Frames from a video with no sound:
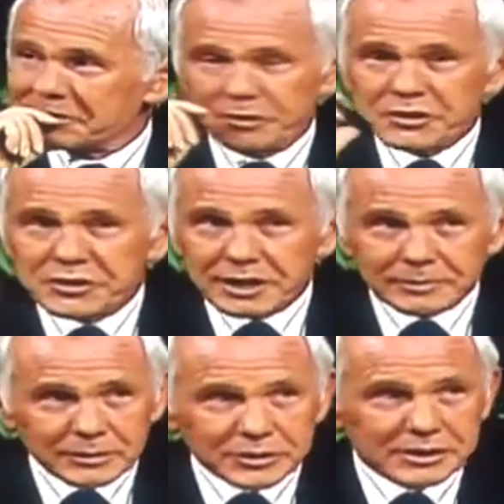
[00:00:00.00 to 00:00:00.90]
Didn't tell him
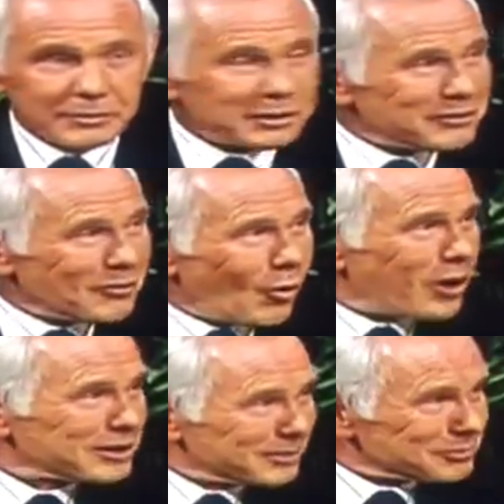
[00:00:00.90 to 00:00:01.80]
I was coming.
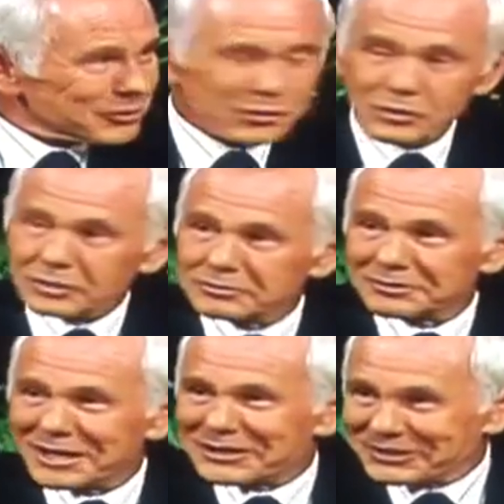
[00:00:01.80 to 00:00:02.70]
Walked up to the door,
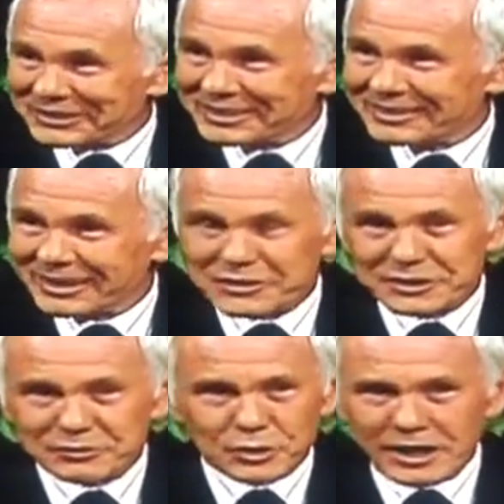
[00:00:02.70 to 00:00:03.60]
knocked on. I
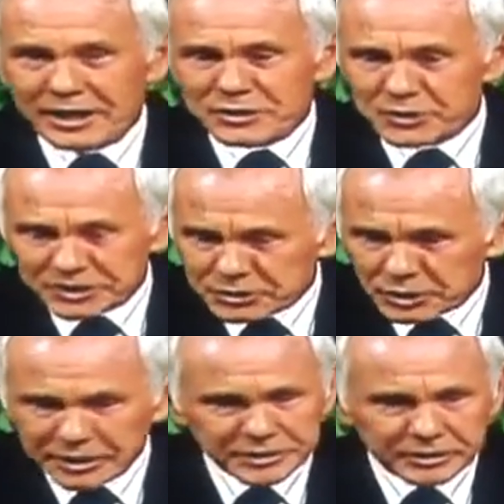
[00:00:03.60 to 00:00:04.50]
see
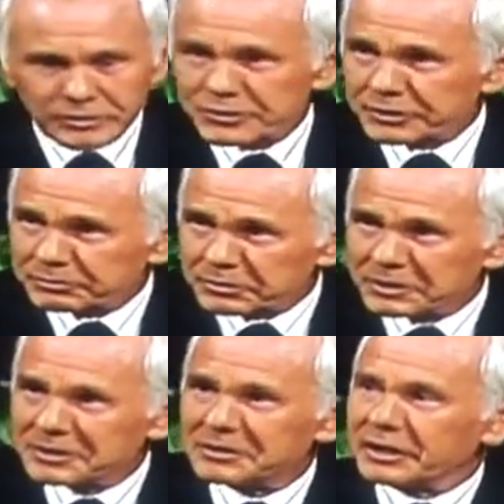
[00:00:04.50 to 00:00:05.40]
tricycles, and
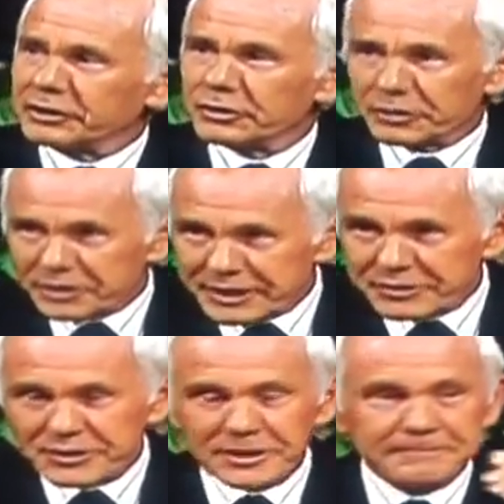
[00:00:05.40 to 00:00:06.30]
I know there are
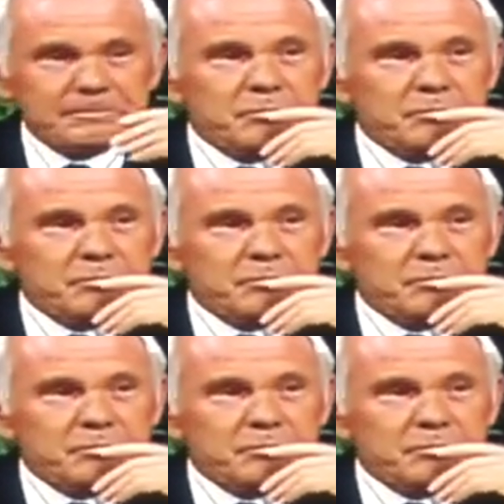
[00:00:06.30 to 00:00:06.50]
kids there.